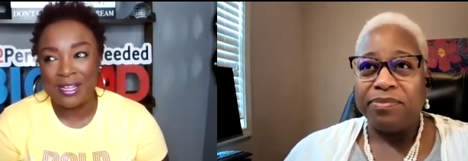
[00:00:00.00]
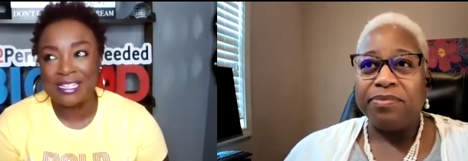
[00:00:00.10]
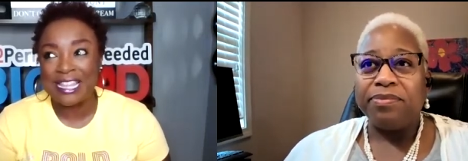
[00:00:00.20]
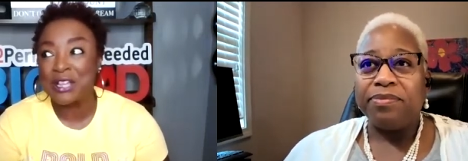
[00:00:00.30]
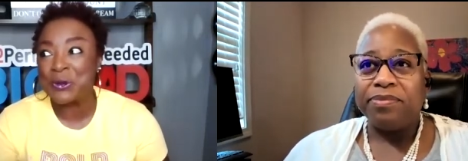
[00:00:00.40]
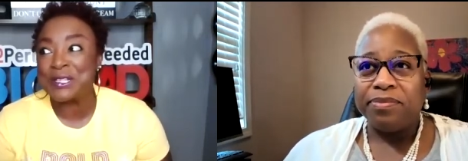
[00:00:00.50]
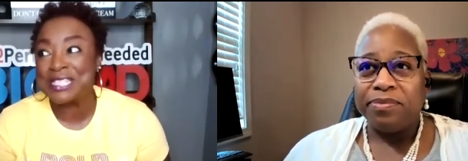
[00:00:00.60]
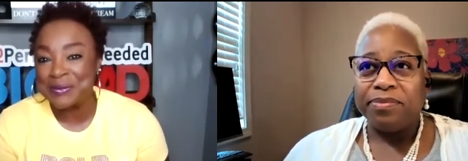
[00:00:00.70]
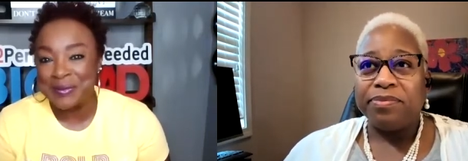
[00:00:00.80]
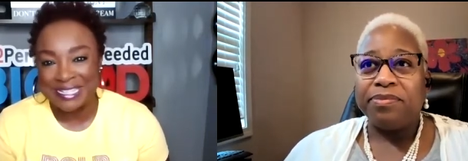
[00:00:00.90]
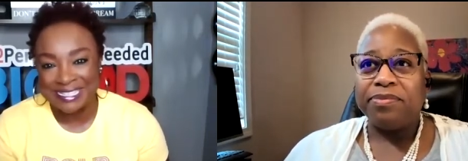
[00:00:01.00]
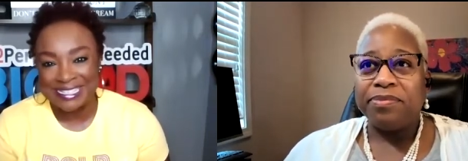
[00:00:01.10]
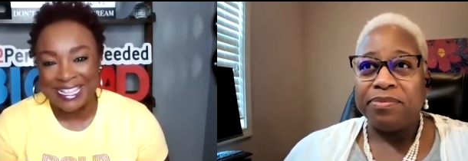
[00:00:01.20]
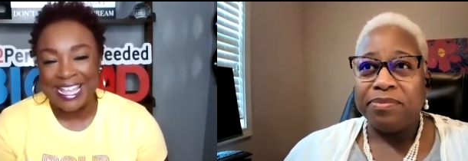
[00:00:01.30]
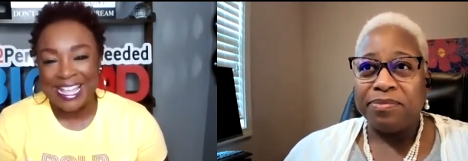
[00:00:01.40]
Speaker 1: It's like Christmas.
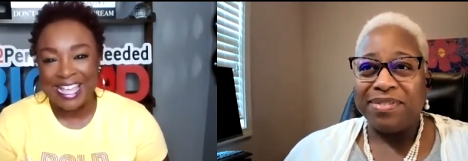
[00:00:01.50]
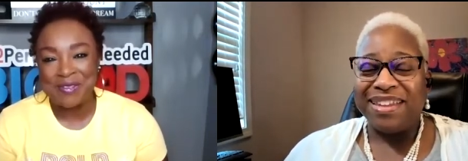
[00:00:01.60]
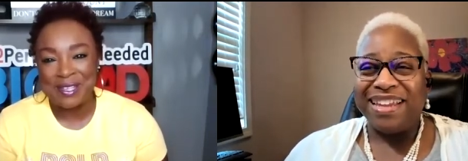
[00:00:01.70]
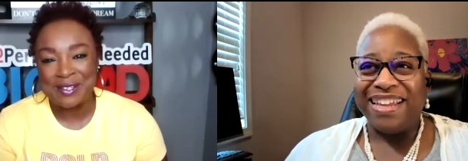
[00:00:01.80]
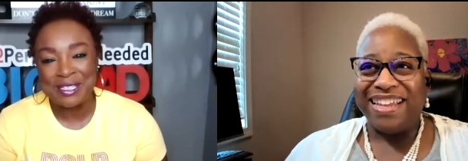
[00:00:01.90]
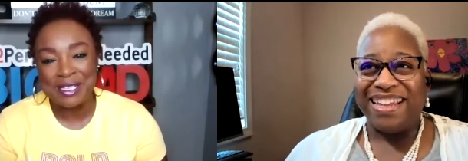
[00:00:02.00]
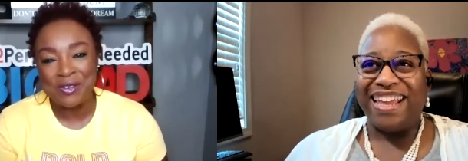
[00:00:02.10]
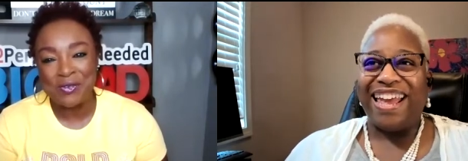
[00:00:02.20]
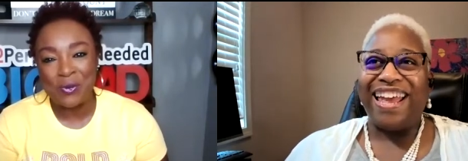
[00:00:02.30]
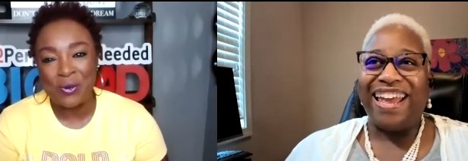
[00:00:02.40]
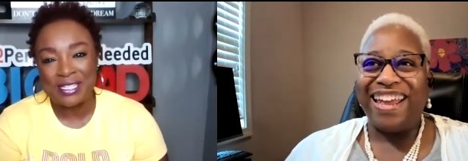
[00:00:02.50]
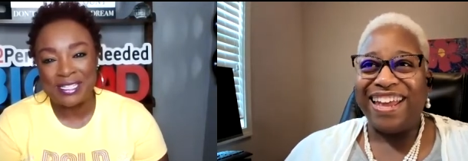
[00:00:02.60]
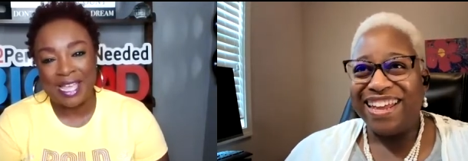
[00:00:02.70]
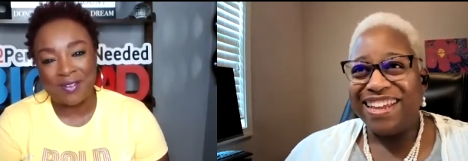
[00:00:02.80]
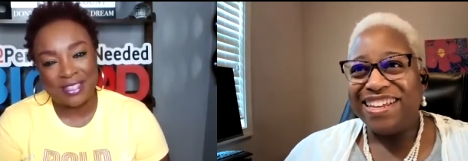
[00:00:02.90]
I've been looking forward to
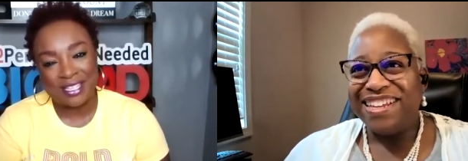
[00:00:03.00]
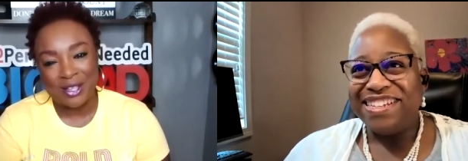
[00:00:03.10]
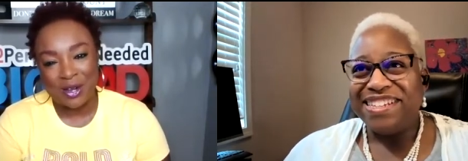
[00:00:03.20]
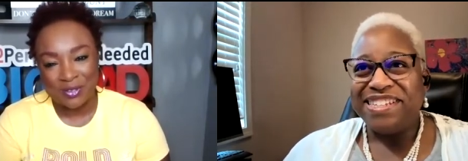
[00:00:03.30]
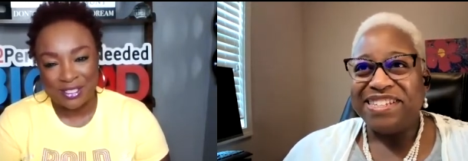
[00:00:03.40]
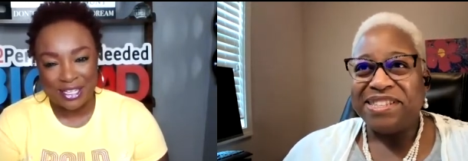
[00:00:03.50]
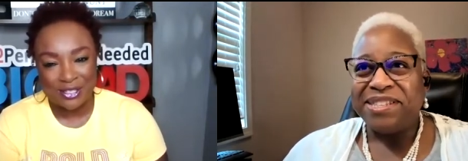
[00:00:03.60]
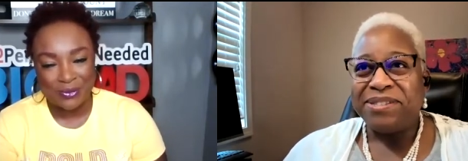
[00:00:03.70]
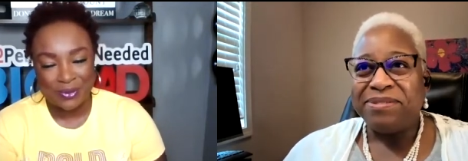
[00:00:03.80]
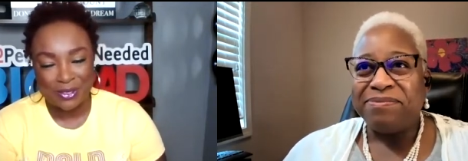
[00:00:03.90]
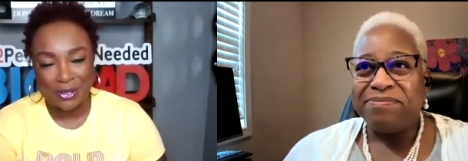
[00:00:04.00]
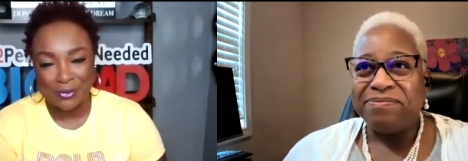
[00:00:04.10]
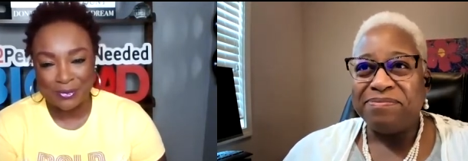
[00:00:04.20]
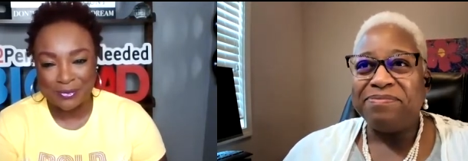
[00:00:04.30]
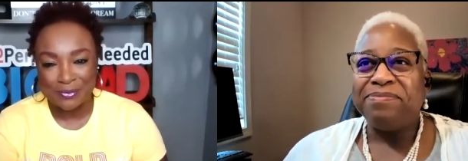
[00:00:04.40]
having this conversation with you.
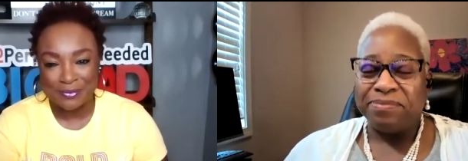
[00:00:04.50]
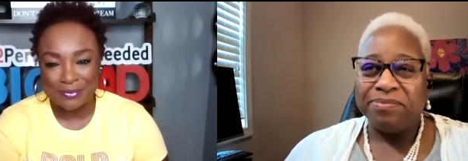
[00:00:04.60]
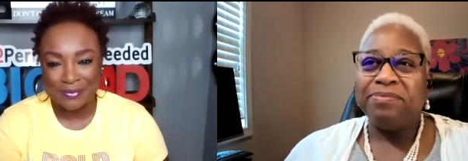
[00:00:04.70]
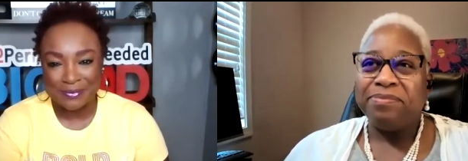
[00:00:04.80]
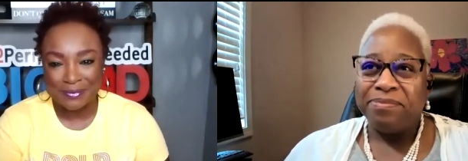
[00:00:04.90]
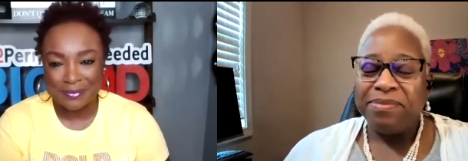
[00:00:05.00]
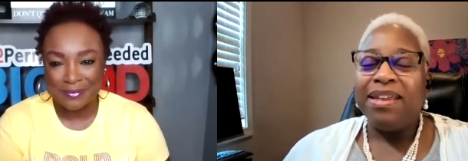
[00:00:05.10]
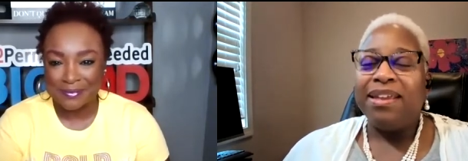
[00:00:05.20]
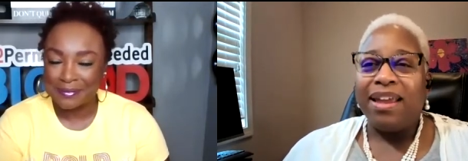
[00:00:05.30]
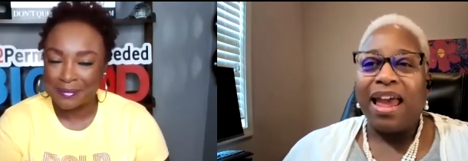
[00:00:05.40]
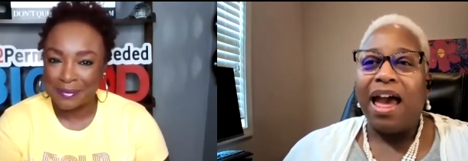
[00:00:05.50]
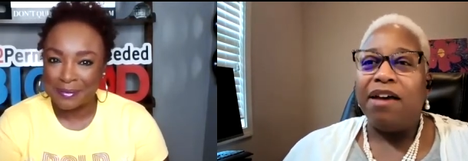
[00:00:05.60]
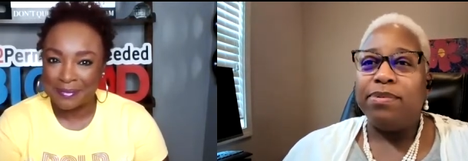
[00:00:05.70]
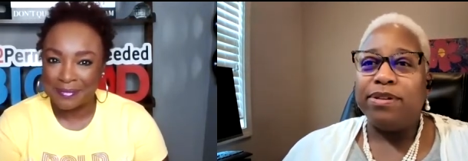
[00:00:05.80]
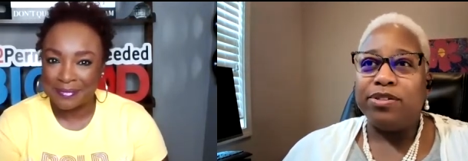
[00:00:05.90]

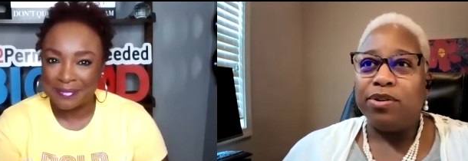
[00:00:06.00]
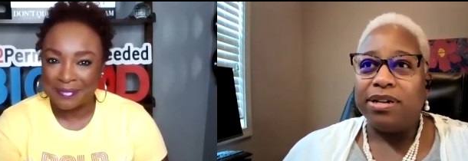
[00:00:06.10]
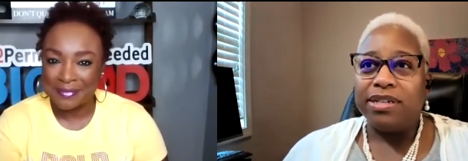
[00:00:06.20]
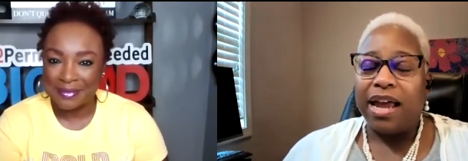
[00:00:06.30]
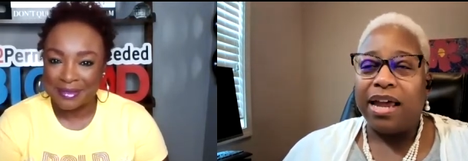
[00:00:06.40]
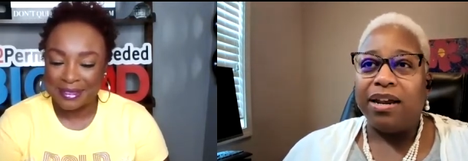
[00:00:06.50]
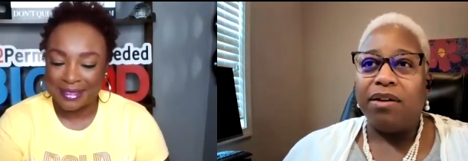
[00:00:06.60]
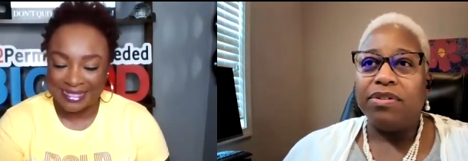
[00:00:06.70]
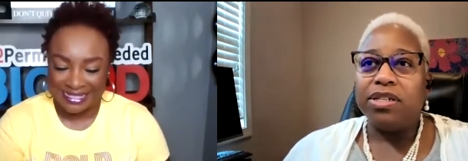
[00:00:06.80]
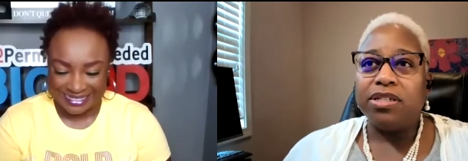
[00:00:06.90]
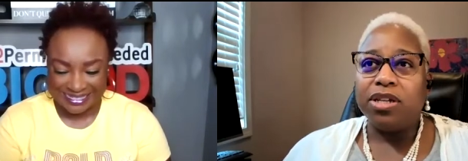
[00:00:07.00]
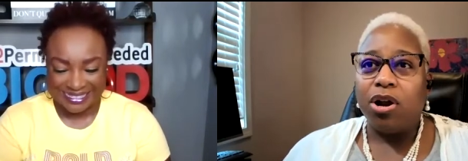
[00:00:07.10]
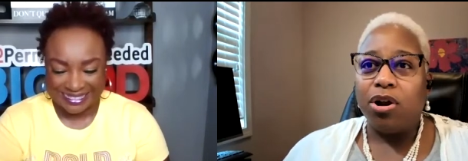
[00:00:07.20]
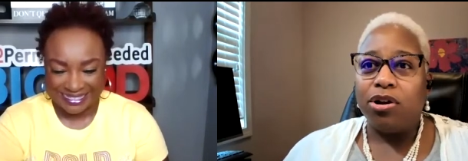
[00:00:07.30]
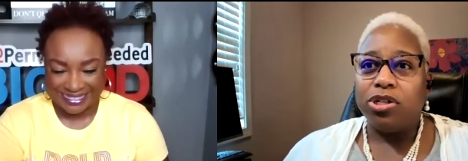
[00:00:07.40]
Speaker 2: I've been so excited ever since I
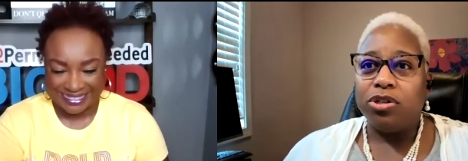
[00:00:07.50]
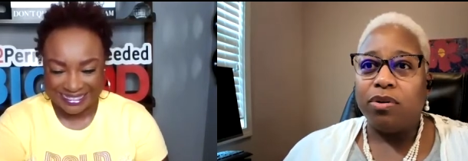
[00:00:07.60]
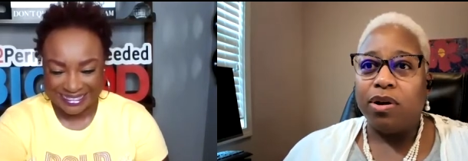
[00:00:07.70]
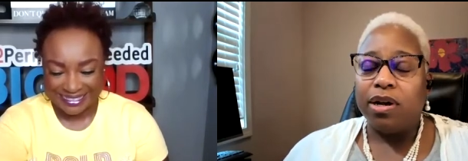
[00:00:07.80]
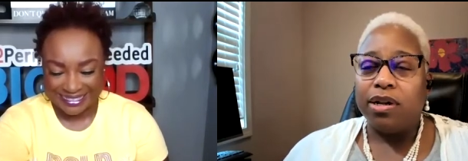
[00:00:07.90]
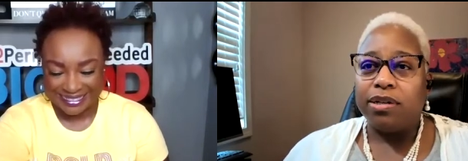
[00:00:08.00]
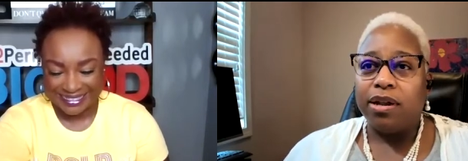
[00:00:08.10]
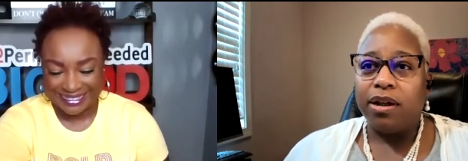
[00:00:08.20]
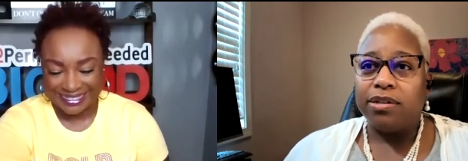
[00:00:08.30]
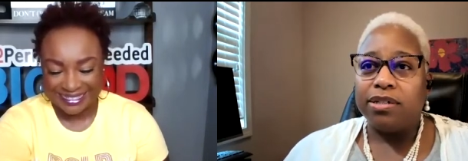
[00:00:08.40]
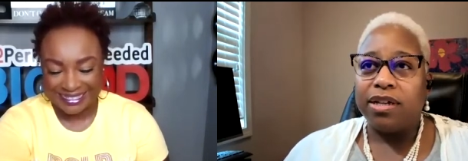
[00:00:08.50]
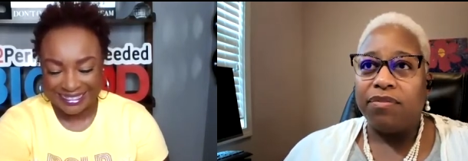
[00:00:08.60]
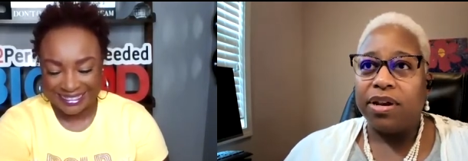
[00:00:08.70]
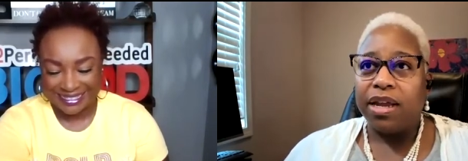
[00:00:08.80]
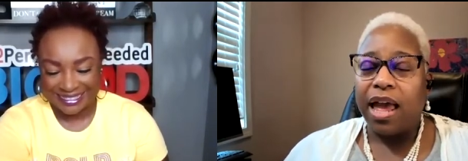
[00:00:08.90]
heard you on uh,
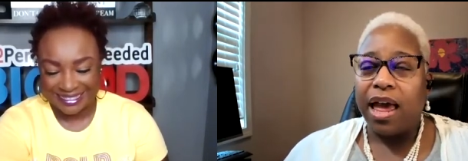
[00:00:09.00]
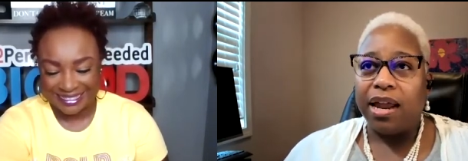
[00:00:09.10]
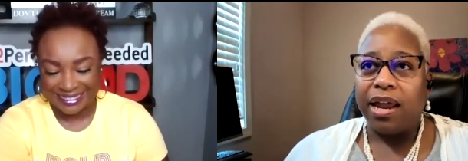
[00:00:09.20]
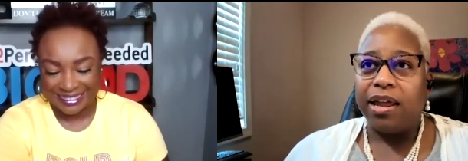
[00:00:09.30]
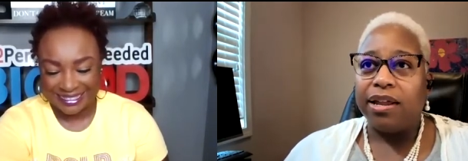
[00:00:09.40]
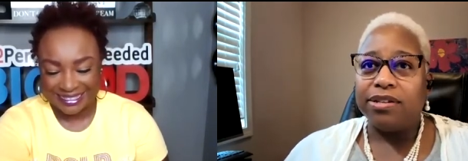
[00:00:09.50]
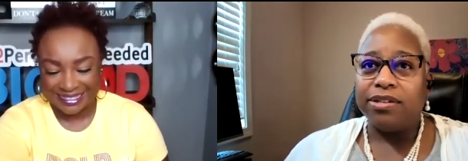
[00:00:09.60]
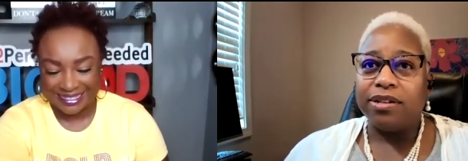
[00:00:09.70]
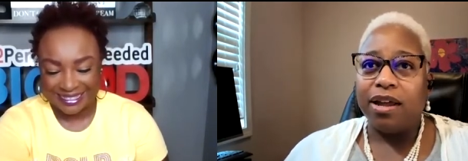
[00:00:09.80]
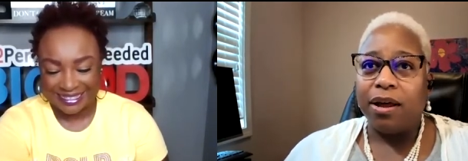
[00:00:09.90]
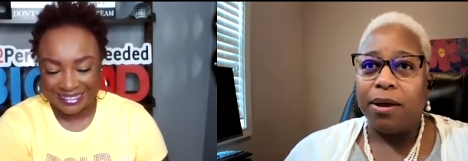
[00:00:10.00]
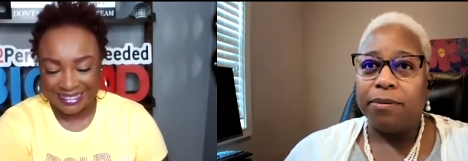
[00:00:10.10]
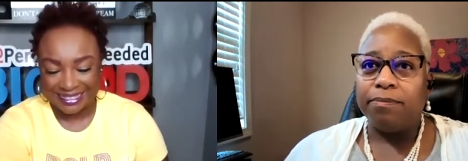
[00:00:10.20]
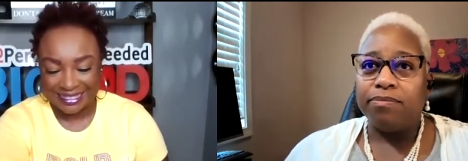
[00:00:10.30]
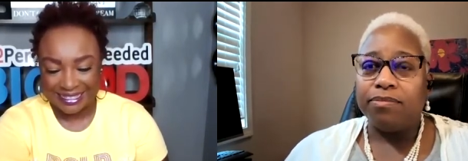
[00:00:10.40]
Stephanie Callahan's
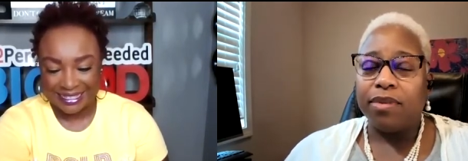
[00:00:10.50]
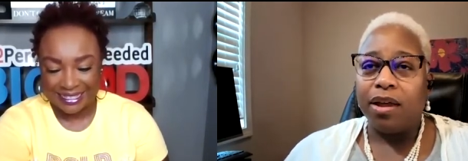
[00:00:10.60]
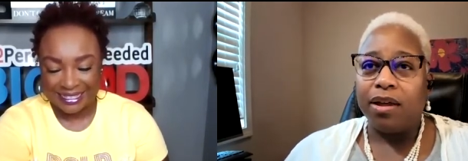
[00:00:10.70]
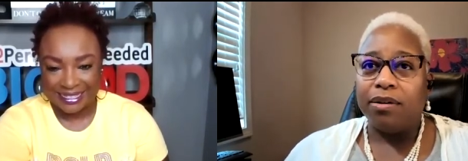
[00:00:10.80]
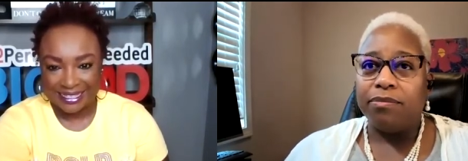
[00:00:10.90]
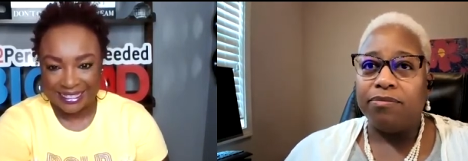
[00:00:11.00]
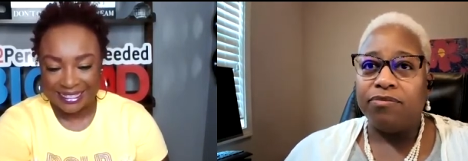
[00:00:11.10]
um, uh,